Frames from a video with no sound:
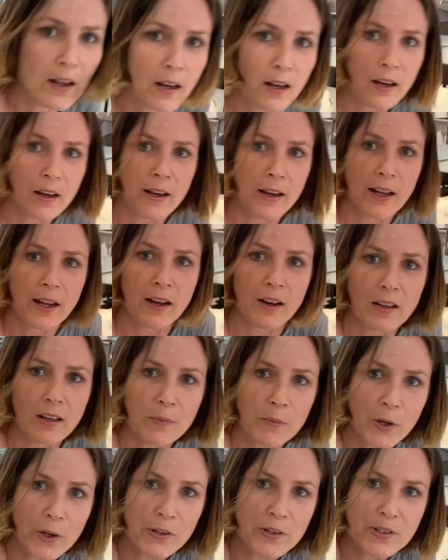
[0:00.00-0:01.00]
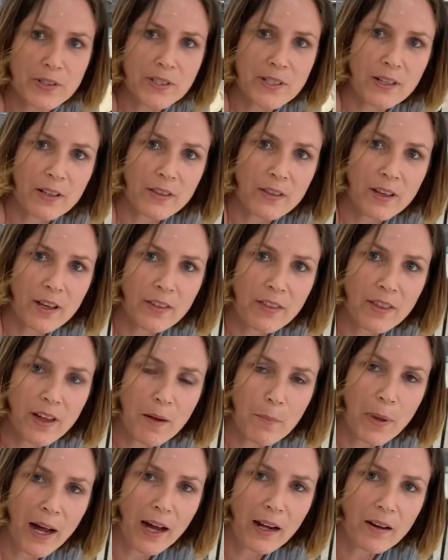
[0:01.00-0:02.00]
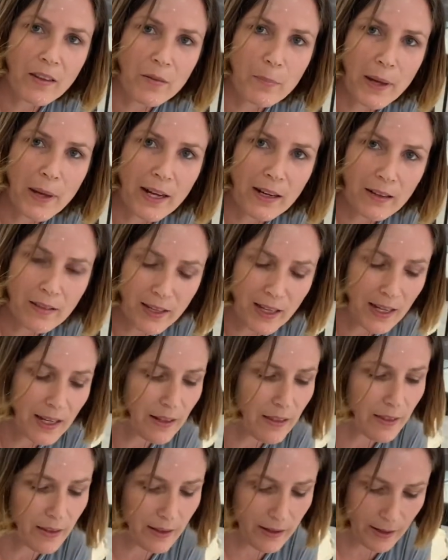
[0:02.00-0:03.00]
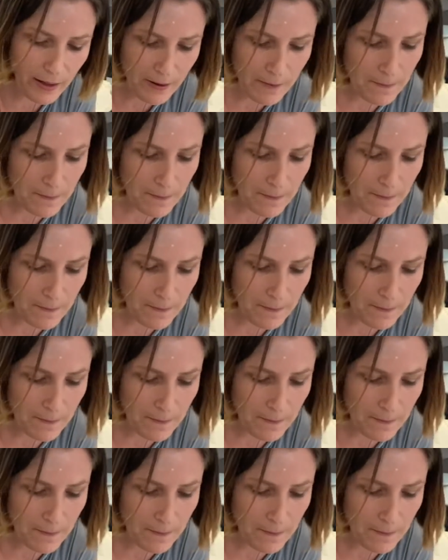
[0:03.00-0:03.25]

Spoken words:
Now I'm noticing that that part of the back of the head there,